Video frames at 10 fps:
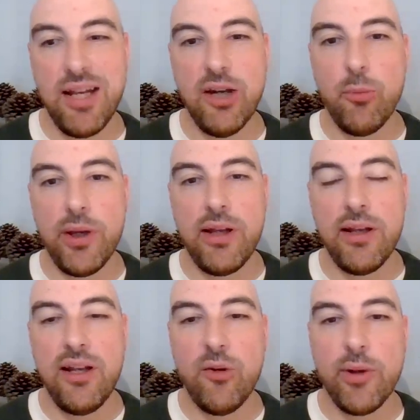a little bit
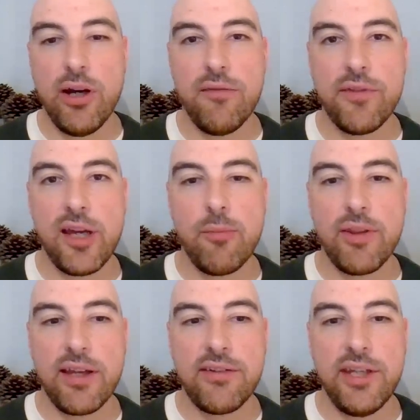after that, but
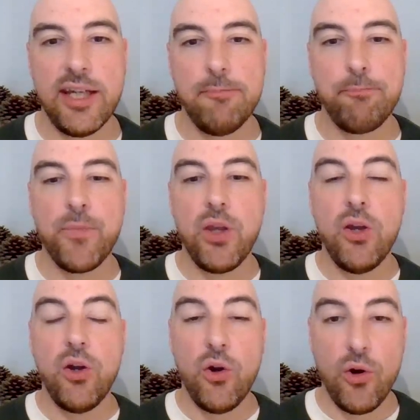that's the aim.
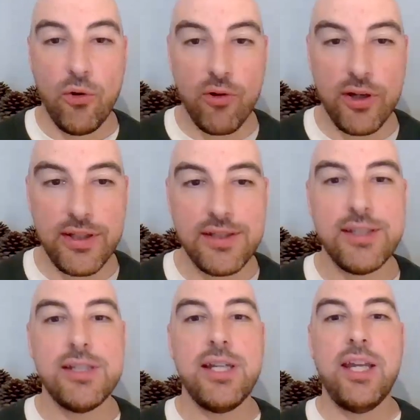All right.
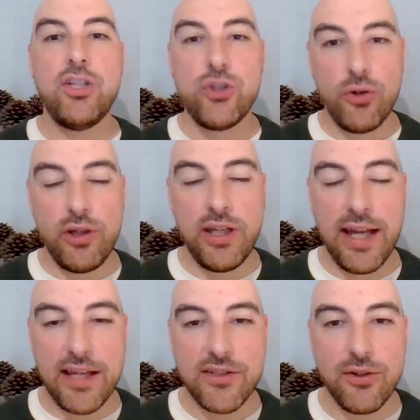Enjoy
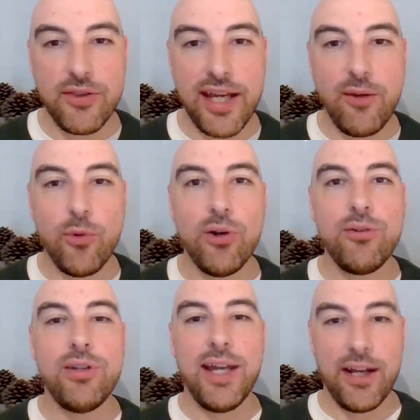Ascot day
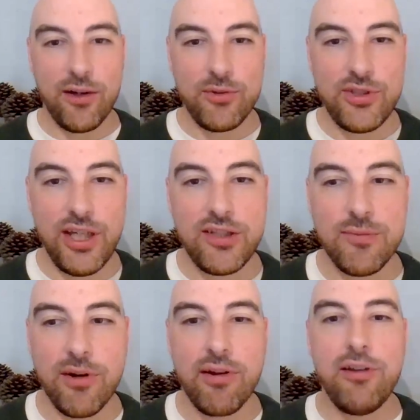one and I'll see you
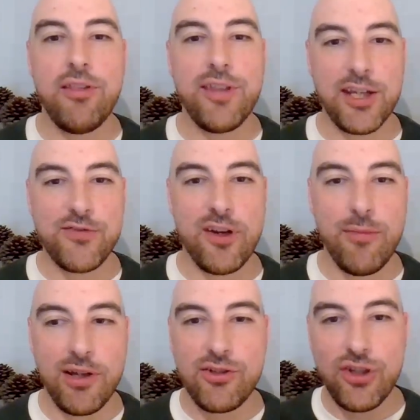tomorrow. Thanks very
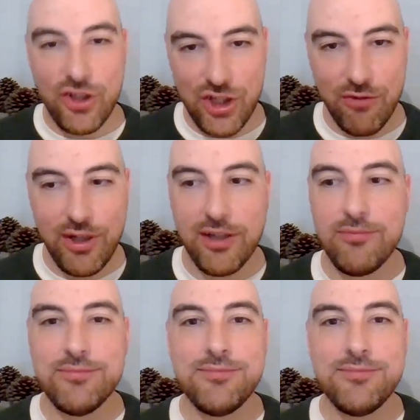much. Cheerio.